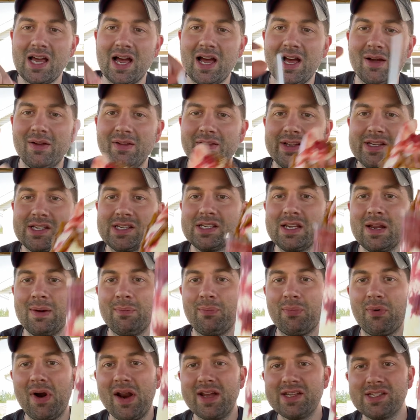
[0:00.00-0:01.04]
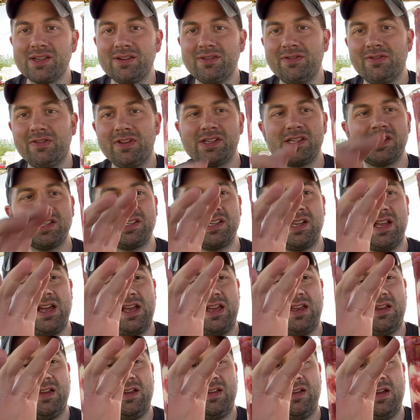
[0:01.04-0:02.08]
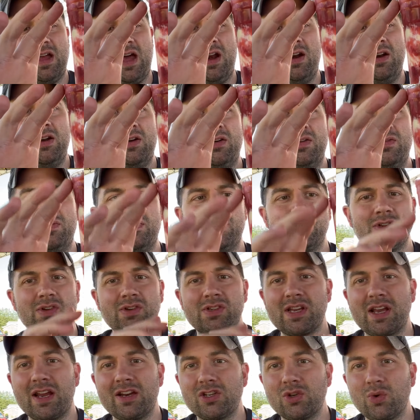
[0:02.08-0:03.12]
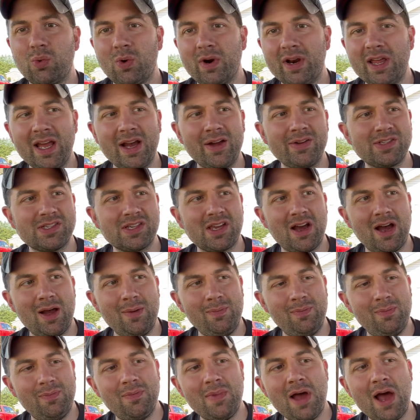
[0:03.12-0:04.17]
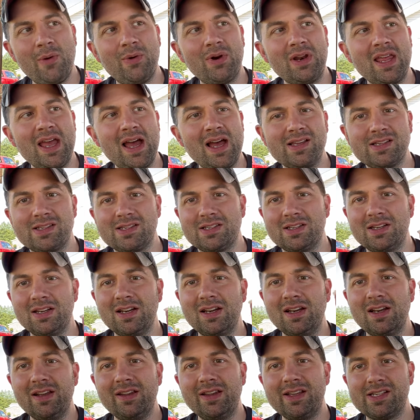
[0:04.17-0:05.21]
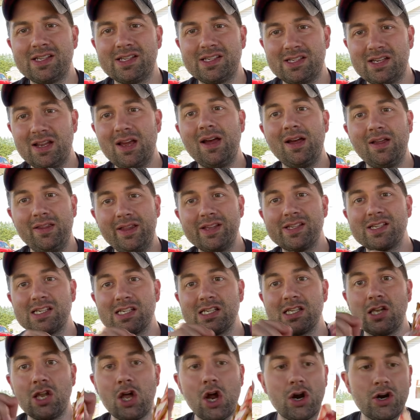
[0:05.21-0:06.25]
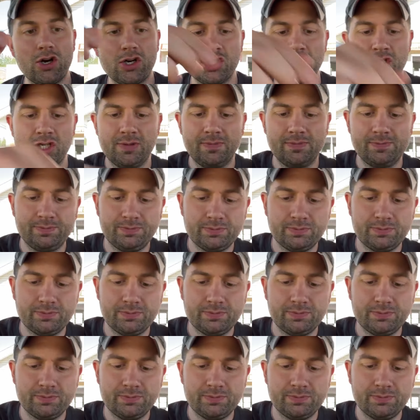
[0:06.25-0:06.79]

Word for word: uh, this is impressive. This is like I don't know. This looks like a 20 ounce cup, I would guess. This is uh, this is large.